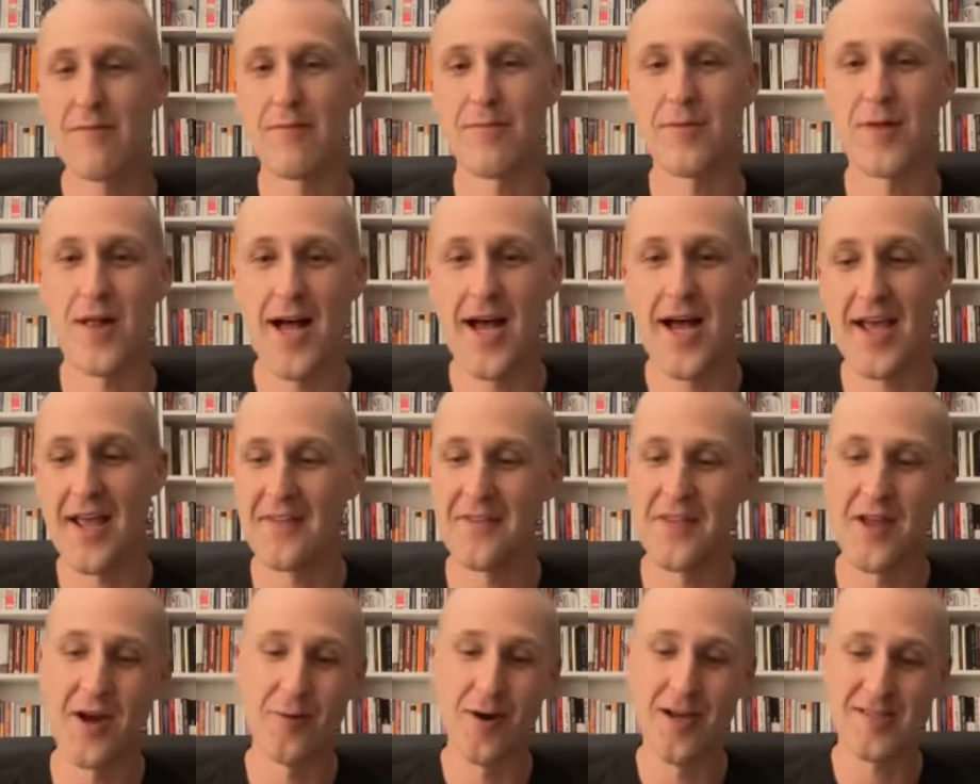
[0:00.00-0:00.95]
apply and
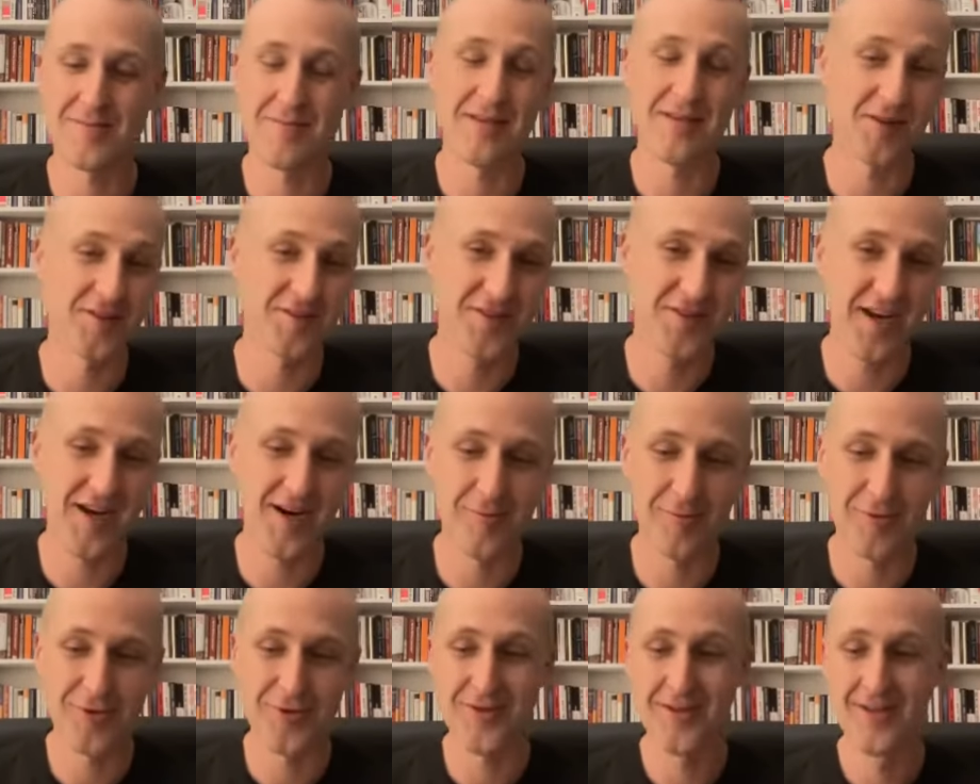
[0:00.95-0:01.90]
their resume looks
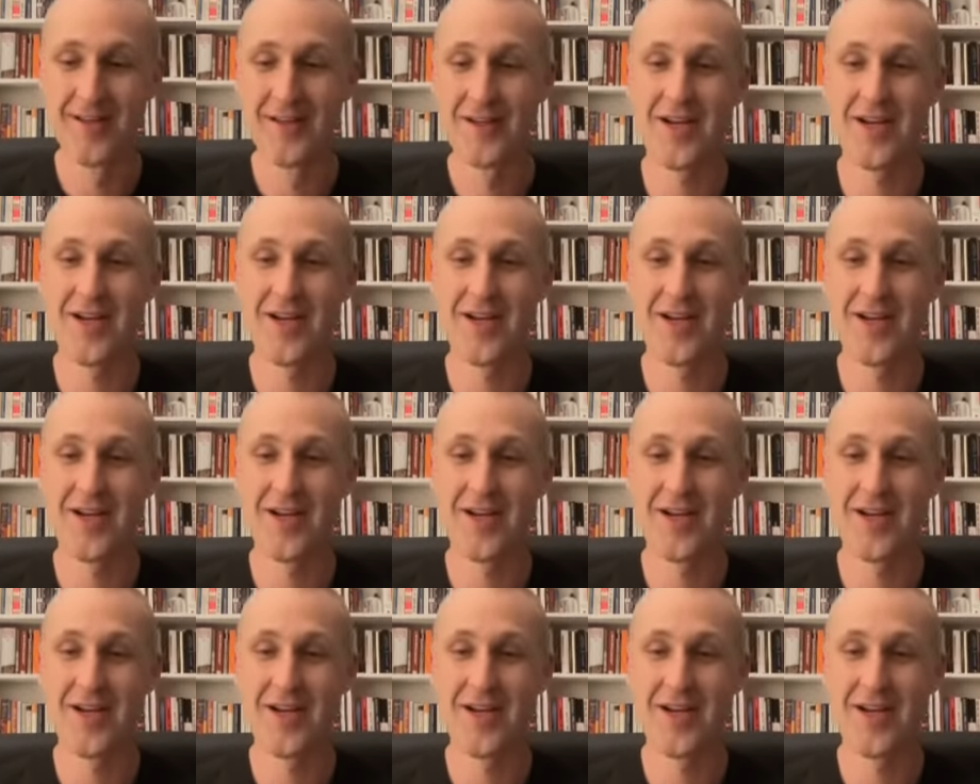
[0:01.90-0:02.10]
terrible.